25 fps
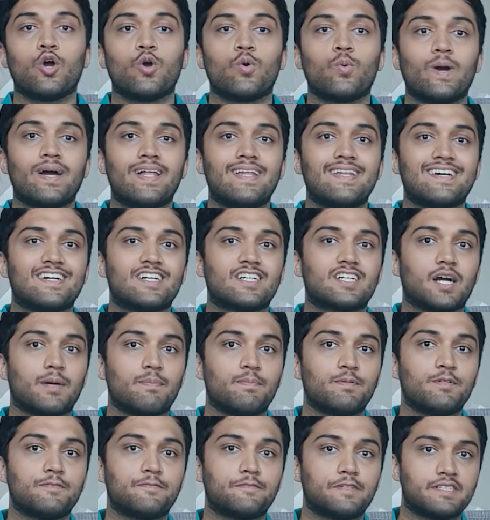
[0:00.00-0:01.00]
Well, a
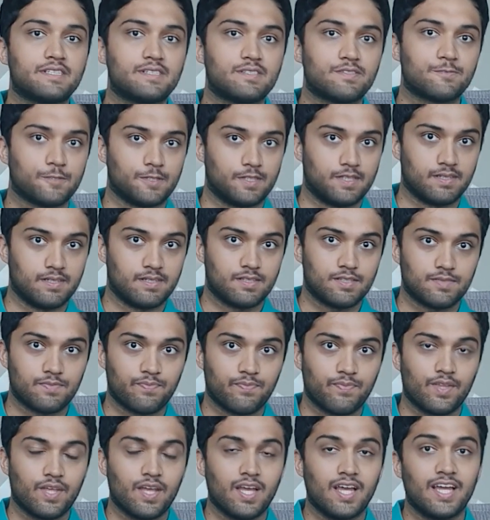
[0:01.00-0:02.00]
couple of reasons for this.
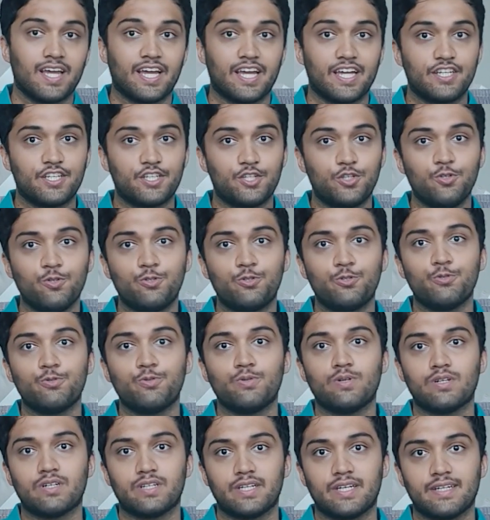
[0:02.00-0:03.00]
In
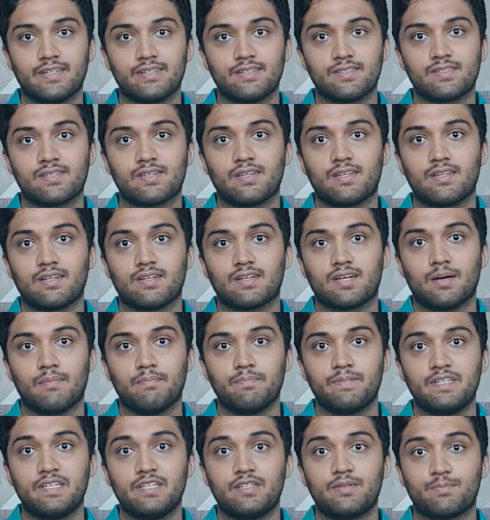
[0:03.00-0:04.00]
Q2 earnings, the
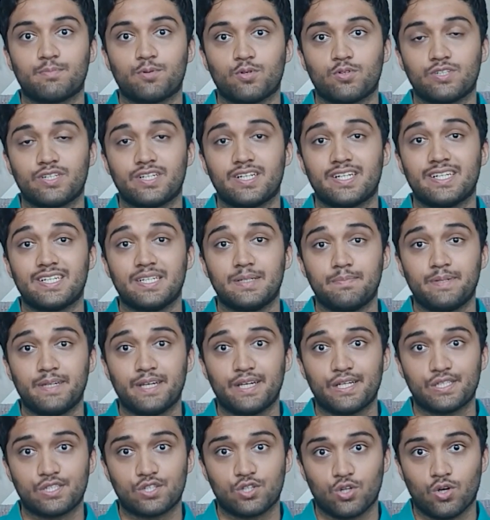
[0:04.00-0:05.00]
company reported an
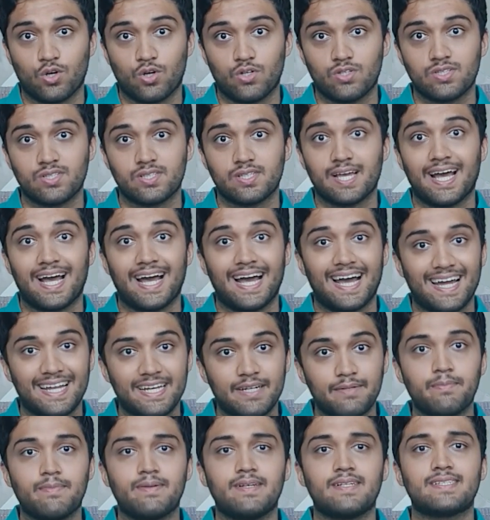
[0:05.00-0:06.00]
EPS loss
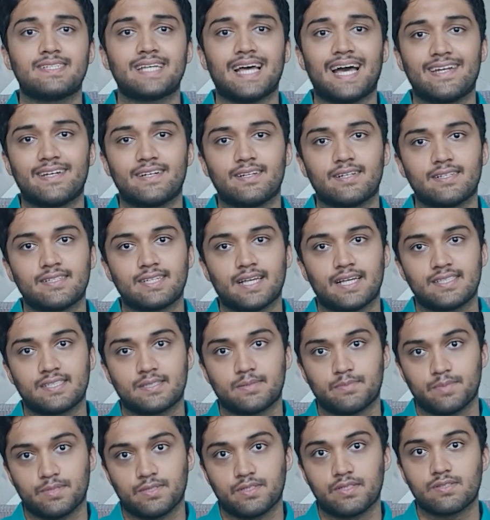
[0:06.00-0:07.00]
and missed analyst
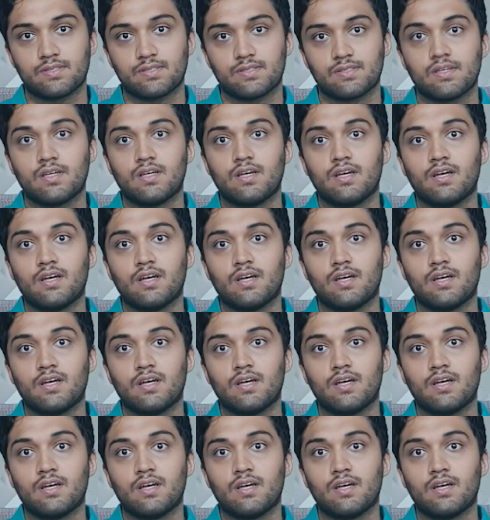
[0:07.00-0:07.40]
estimates.